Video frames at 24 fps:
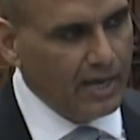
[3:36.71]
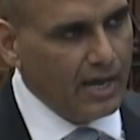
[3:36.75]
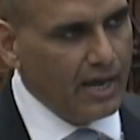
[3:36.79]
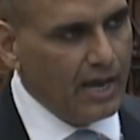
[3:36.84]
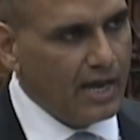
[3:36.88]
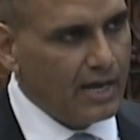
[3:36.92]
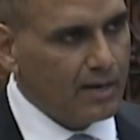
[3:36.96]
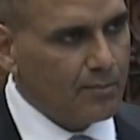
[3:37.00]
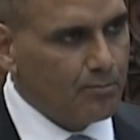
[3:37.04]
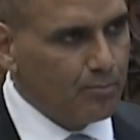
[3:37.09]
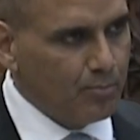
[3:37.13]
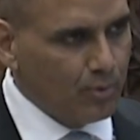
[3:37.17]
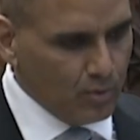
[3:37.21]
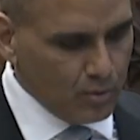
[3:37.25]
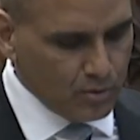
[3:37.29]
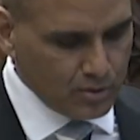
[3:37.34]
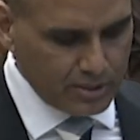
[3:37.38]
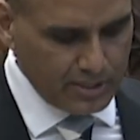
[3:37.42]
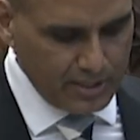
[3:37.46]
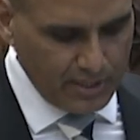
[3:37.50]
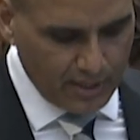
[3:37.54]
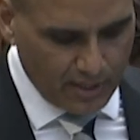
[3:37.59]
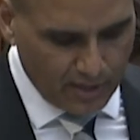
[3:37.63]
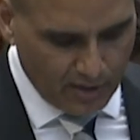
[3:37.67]
and boost
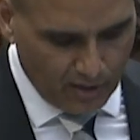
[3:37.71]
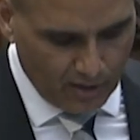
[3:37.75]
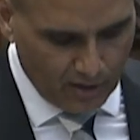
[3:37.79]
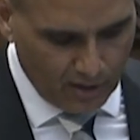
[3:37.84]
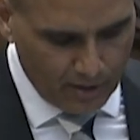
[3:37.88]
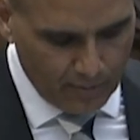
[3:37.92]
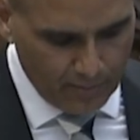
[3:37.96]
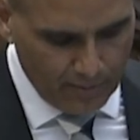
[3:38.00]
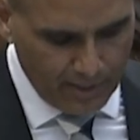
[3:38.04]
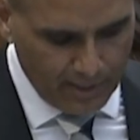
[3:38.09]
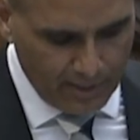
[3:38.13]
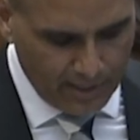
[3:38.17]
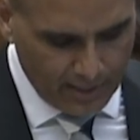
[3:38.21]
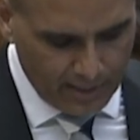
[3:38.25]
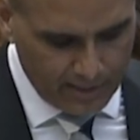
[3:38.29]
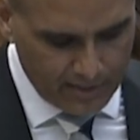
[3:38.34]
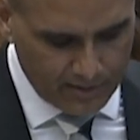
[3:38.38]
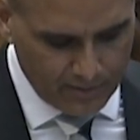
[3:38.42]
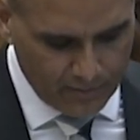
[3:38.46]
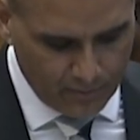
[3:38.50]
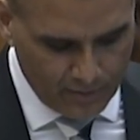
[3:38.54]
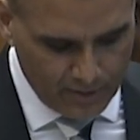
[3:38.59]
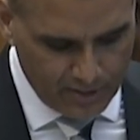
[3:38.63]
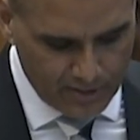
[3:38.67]
the economy in
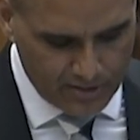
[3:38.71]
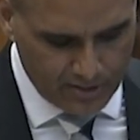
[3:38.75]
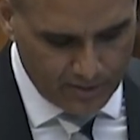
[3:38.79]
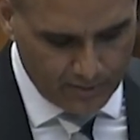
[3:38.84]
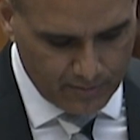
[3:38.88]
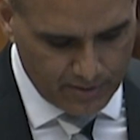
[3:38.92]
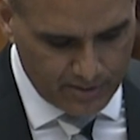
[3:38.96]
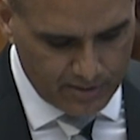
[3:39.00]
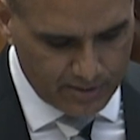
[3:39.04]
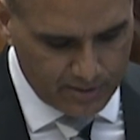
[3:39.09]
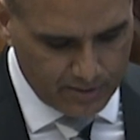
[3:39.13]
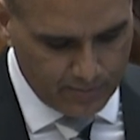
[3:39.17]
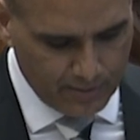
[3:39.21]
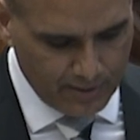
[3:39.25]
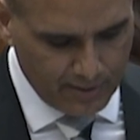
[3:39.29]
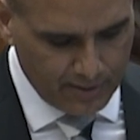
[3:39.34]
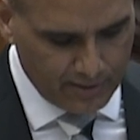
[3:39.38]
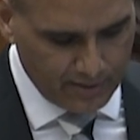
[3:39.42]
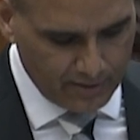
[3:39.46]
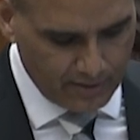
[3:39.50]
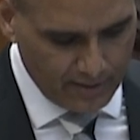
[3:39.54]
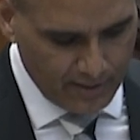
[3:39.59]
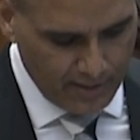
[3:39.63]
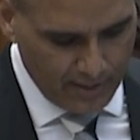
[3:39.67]
the region, Mr.
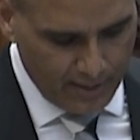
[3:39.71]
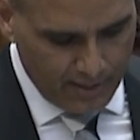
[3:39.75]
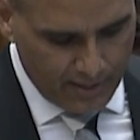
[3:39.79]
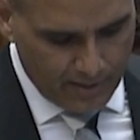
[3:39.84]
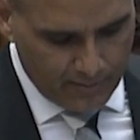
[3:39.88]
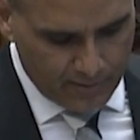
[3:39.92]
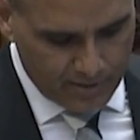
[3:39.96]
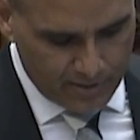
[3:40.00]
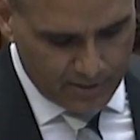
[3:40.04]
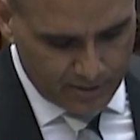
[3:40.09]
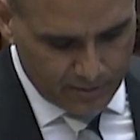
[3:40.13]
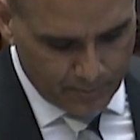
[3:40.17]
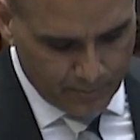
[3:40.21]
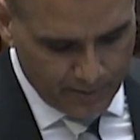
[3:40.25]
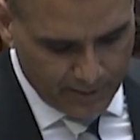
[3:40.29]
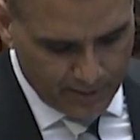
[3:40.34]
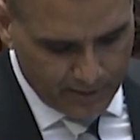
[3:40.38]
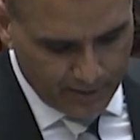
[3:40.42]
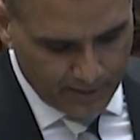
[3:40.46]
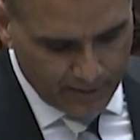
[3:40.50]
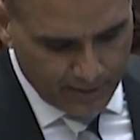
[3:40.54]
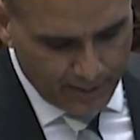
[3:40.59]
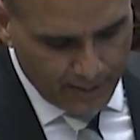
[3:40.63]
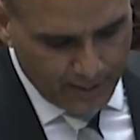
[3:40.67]
Speaker. Mr.
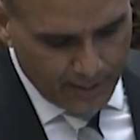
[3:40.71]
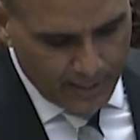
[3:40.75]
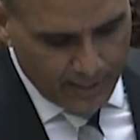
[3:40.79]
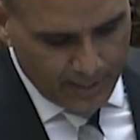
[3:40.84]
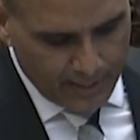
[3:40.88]
Speaker,